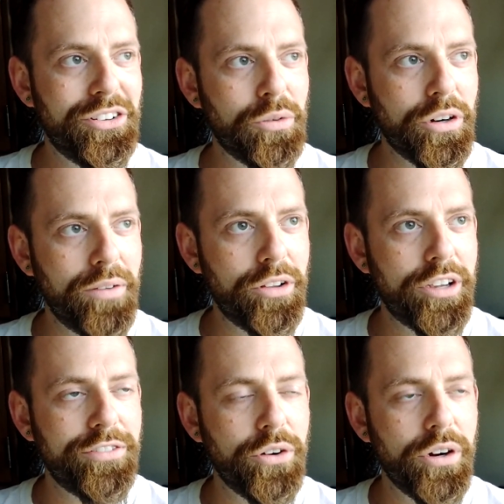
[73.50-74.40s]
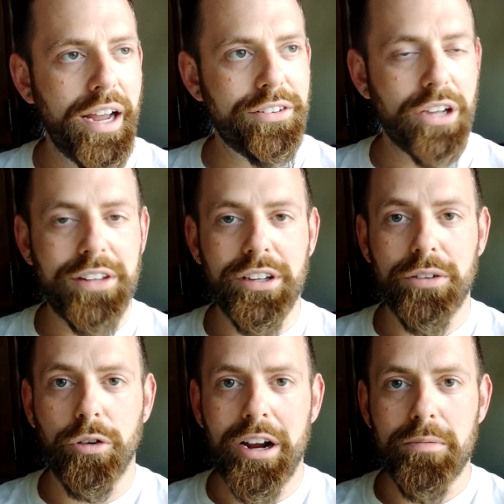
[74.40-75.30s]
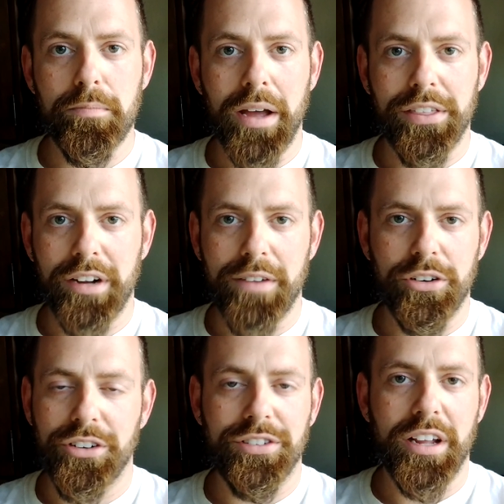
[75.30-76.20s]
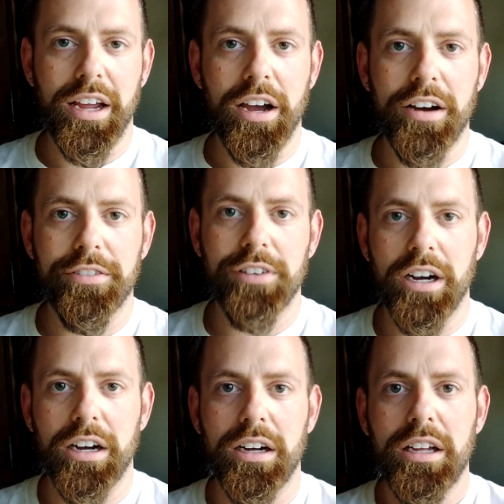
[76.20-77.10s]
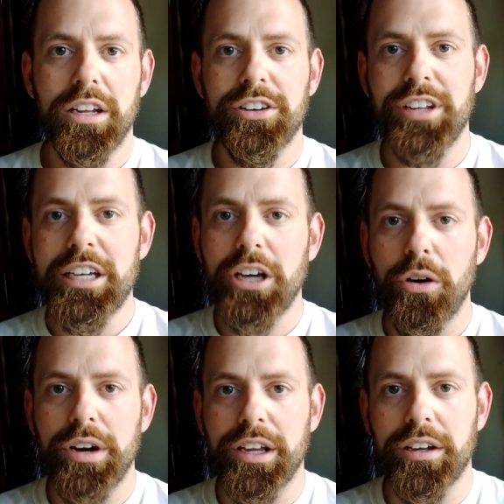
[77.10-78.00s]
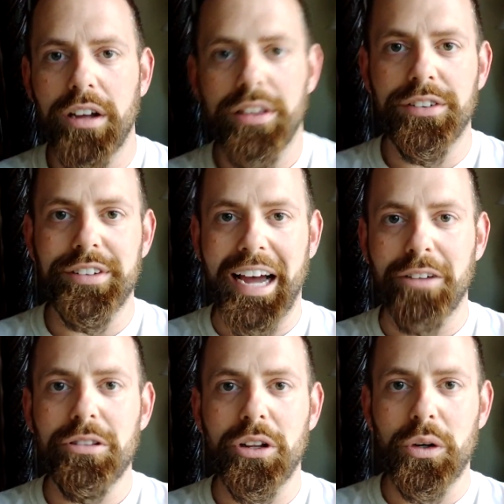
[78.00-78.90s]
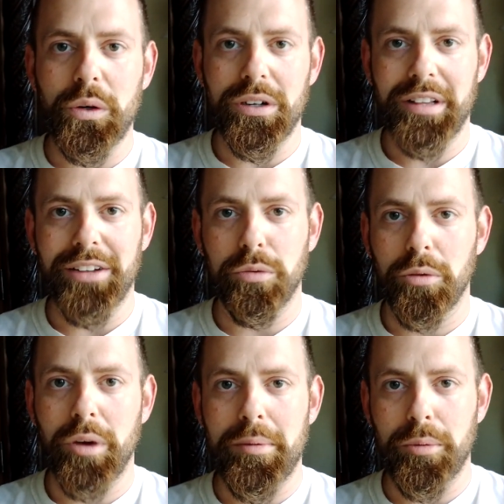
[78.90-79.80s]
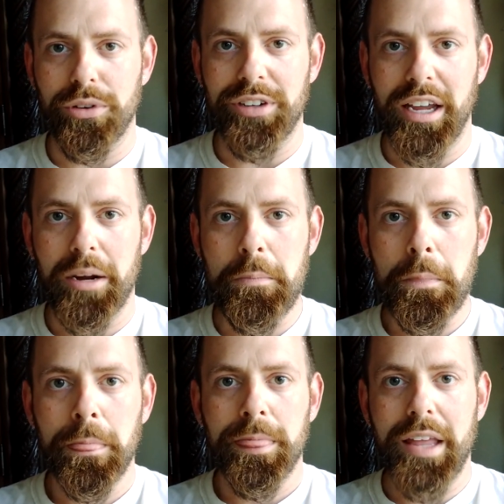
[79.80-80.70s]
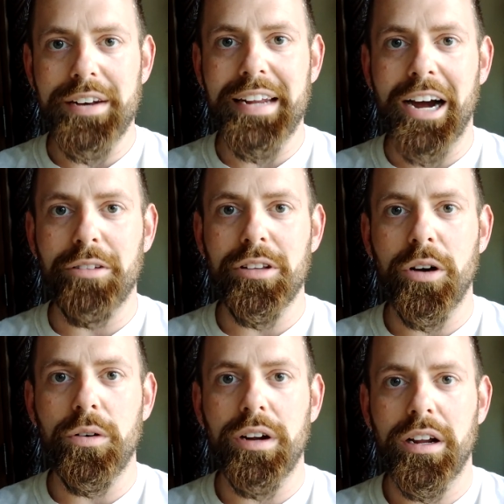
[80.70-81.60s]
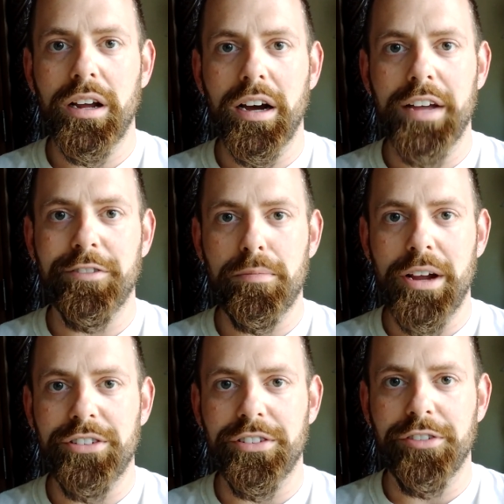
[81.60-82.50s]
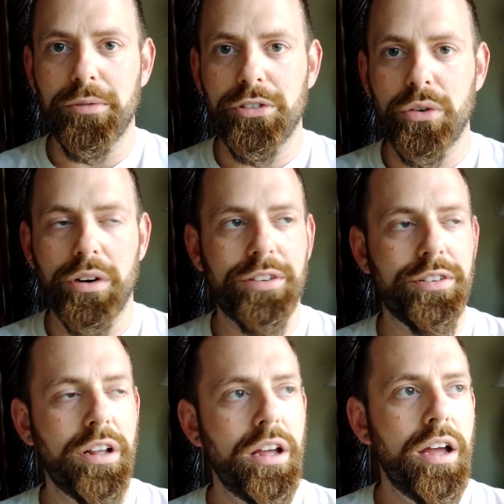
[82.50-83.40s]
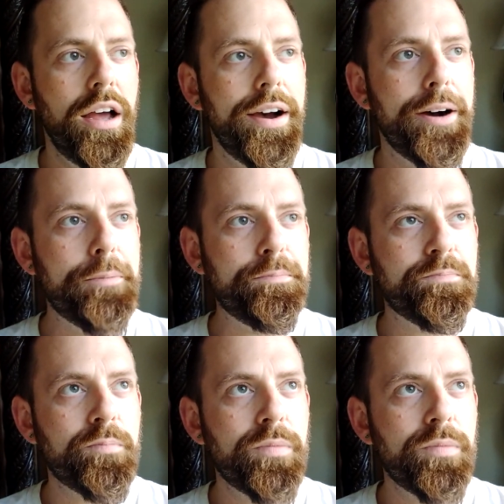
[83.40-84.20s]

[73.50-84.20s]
the word I'm looking for? It's a great method, I would just say, of decoding this download. That's one way people say they download information from source. Um,